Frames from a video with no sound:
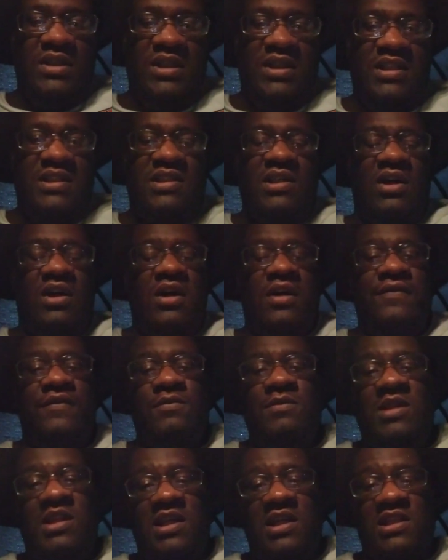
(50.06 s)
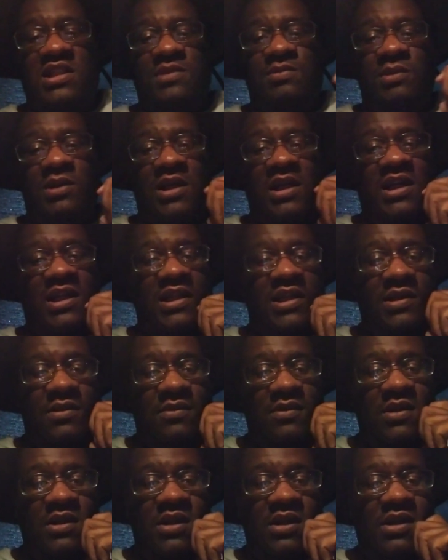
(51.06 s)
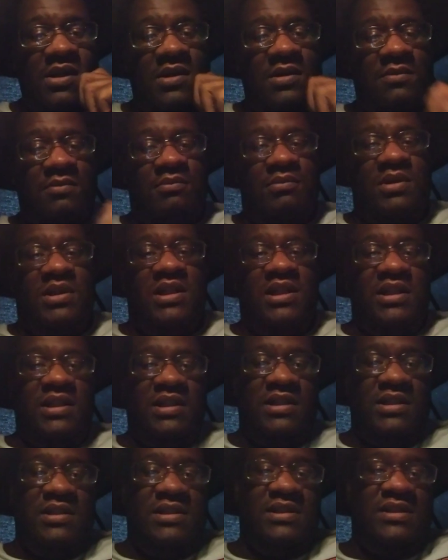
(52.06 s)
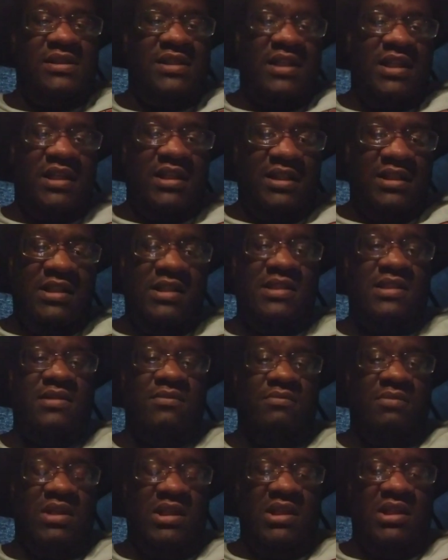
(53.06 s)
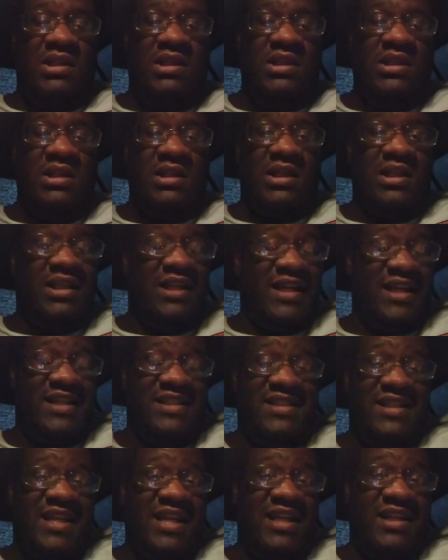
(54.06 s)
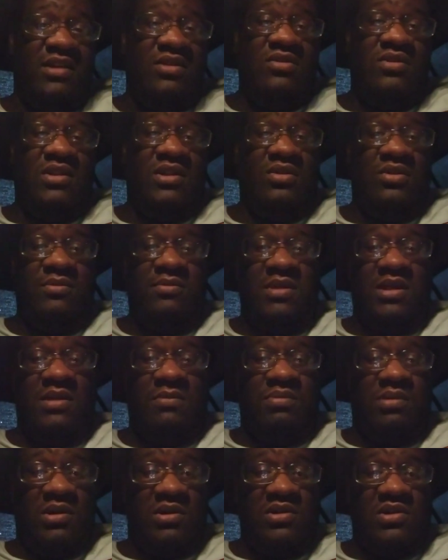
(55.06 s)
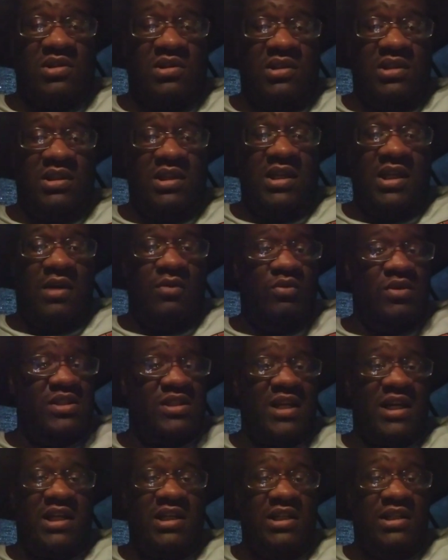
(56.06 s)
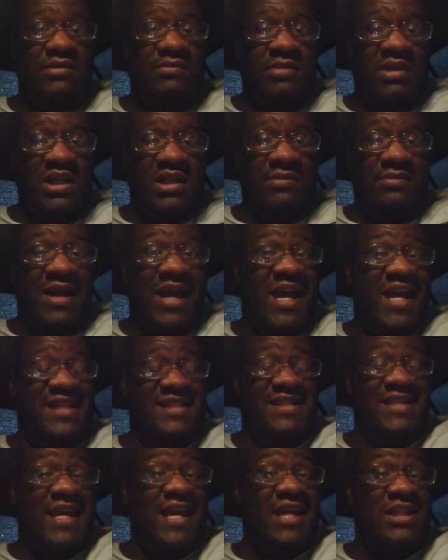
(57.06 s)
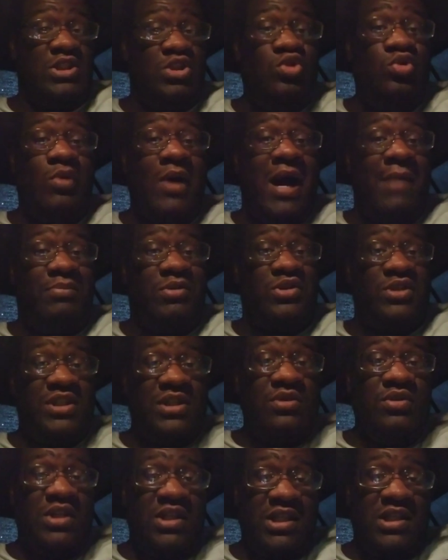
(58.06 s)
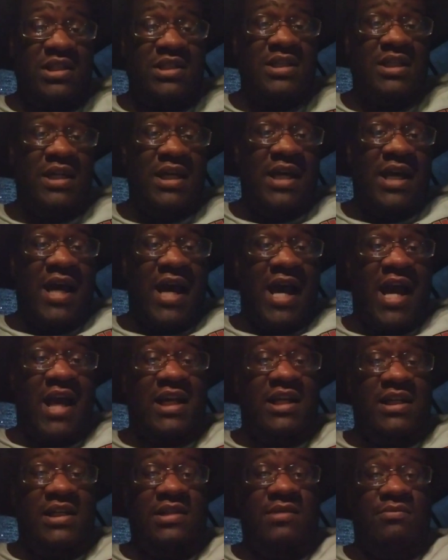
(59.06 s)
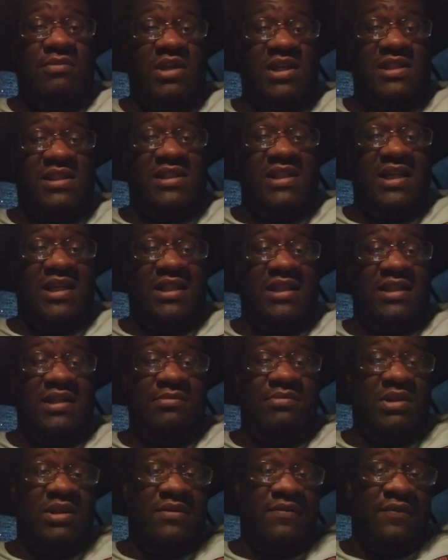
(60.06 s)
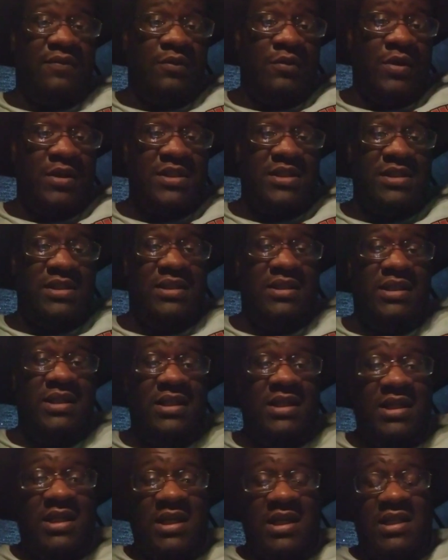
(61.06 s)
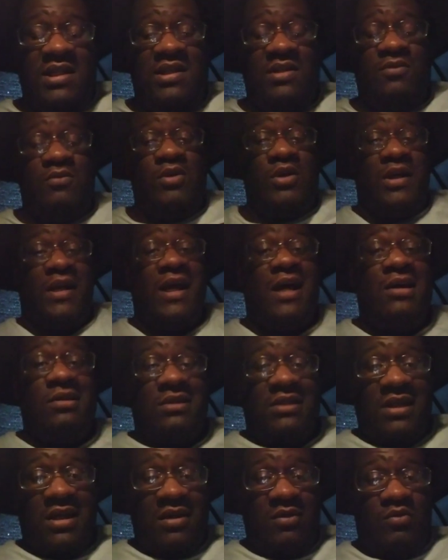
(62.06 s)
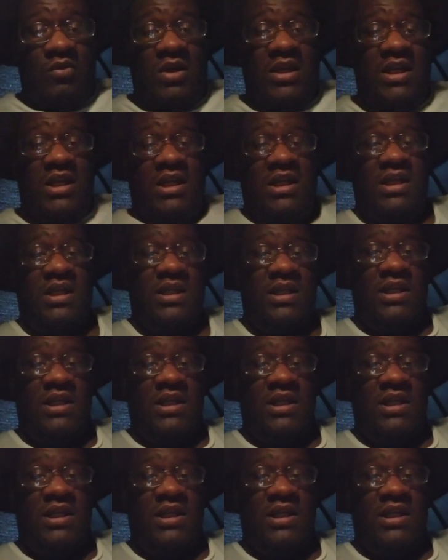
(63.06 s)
it's hard for me to explain it, but Stan Lee to me, and like I said, I don't know the man personally. I wish I could have met him. I actually had two opportunities. I could have met Stan Lee, but unfortunately, didn't work out that way.